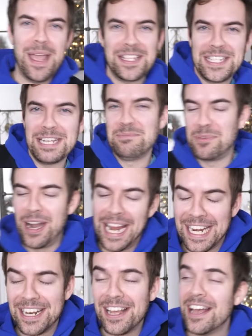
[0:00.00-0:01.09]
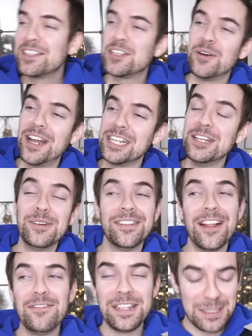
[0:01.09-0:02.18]
messy brain. So, honey, you would
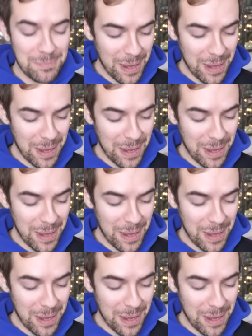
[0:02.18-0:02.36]
love these